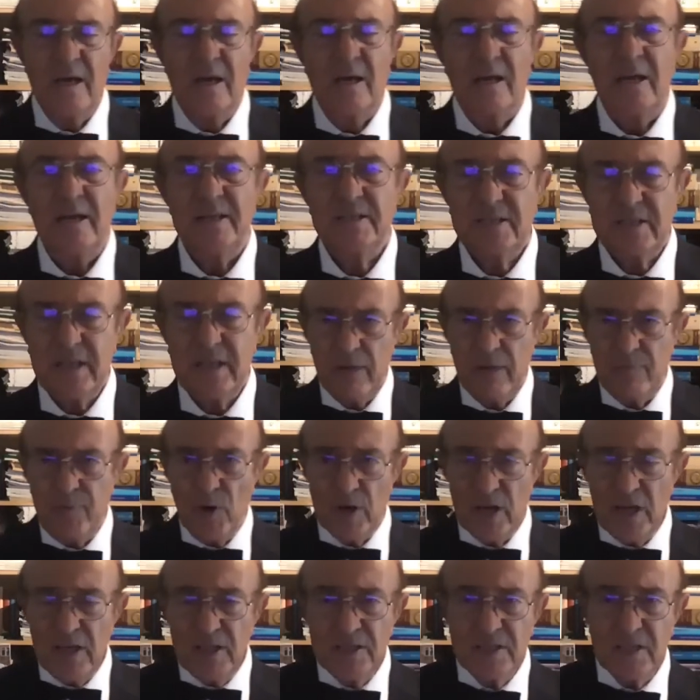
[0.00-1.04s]
let's
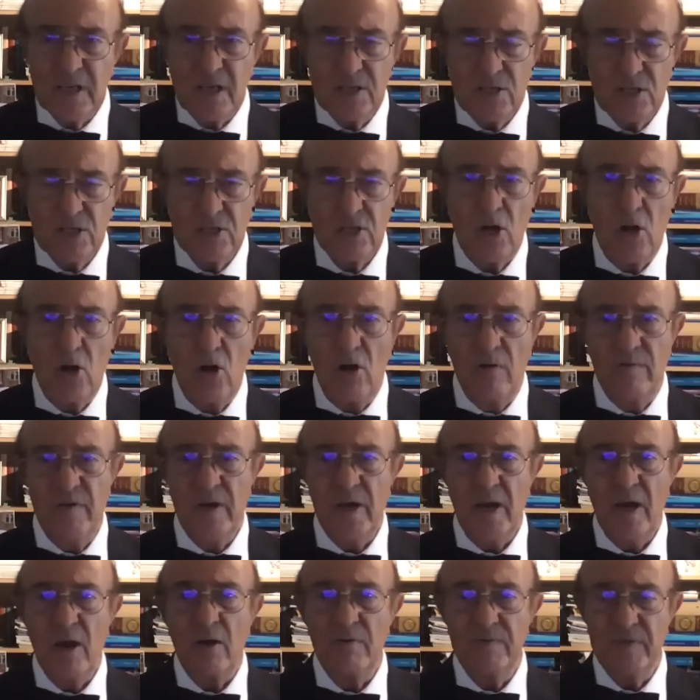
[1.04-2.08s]
for instance, of
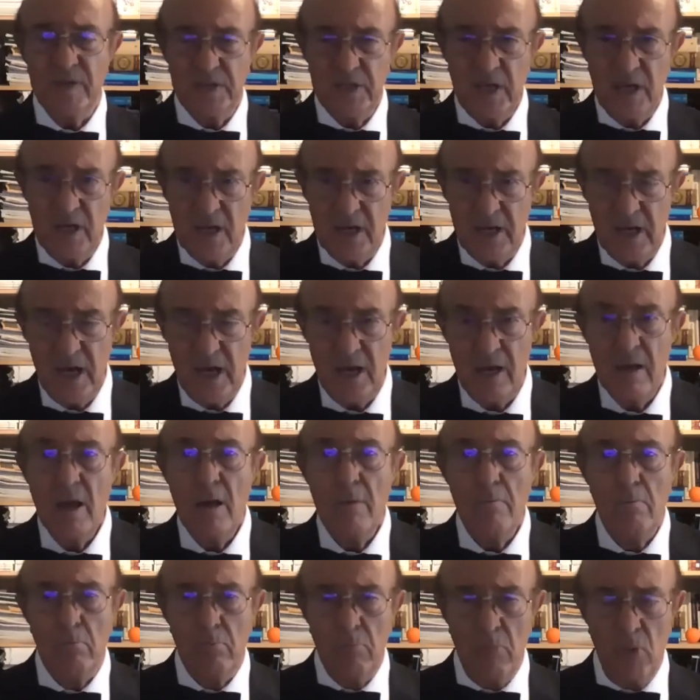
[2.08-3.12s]
a, of a DNA
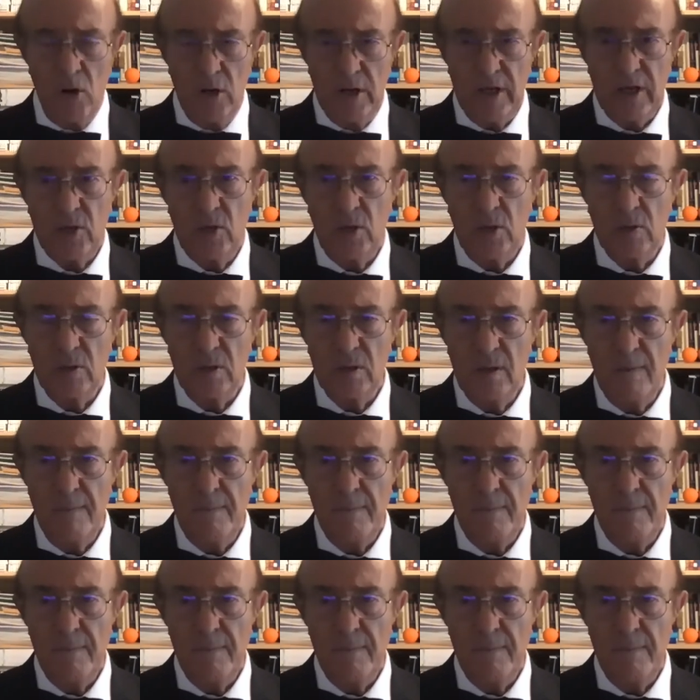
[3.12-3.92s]
molecule.